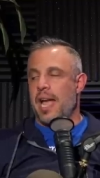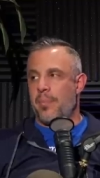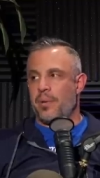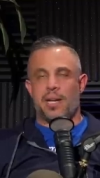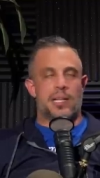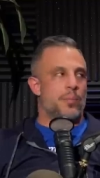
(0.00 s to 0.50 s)

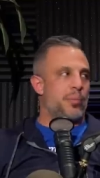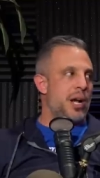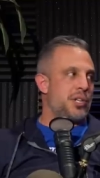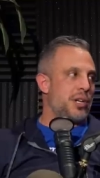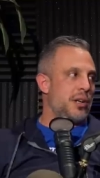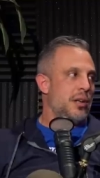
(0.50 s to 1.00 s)
appetite oh, wow.
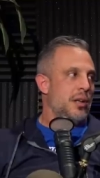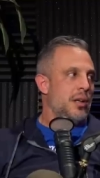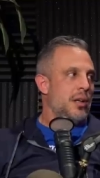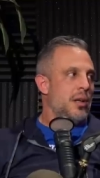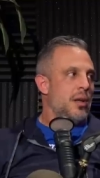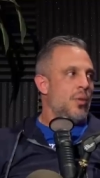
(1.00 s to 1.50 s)
suppression. Oh,
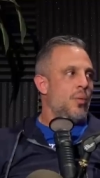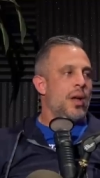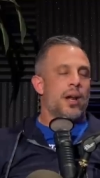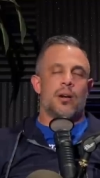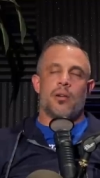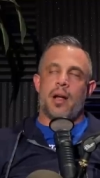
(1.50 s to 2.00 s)
wow. Yes.
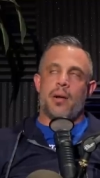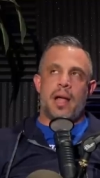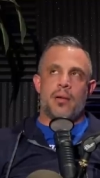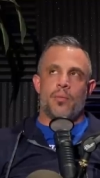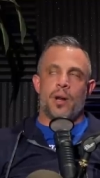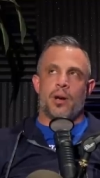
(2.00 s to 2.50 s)
What a
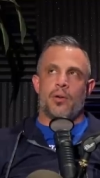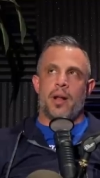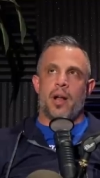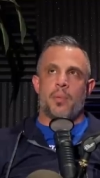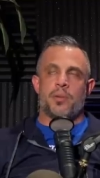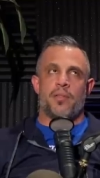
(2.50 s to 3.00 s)
great, what a
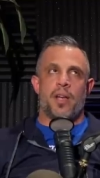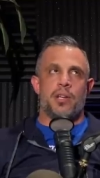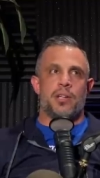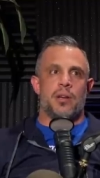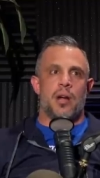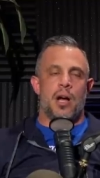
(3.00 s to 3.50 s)
great
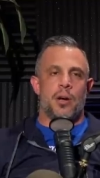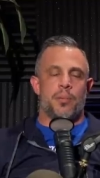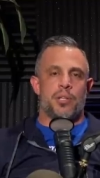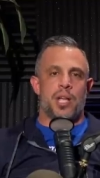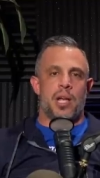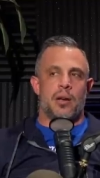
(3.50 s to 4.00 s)
observation, one hundred
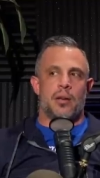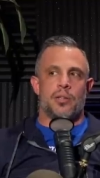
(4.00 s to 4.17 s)
percent.